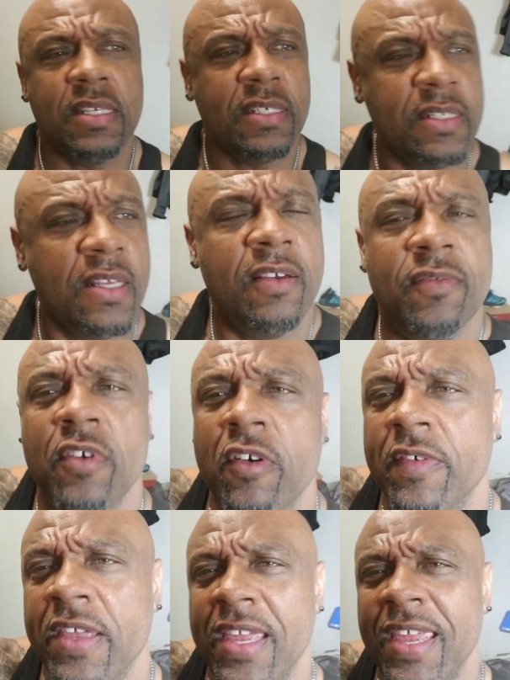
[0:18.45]
stuff
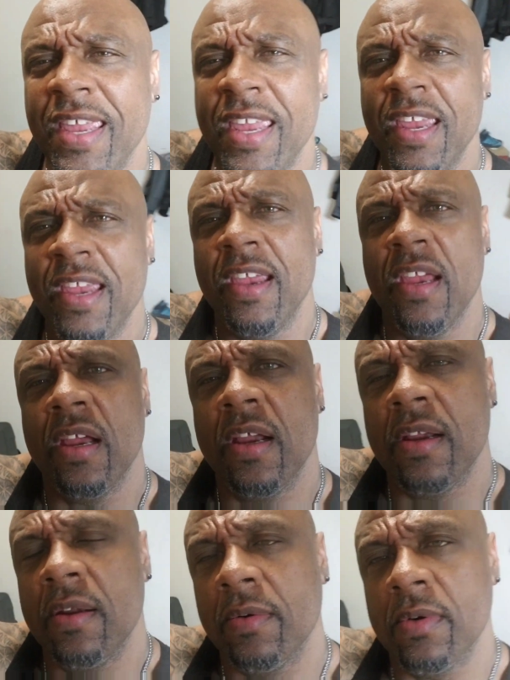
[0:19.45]
over
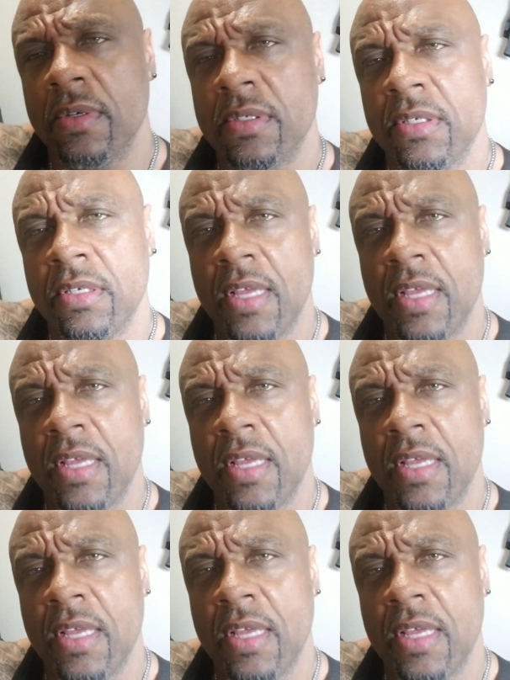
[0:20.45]
here. Well, let's see,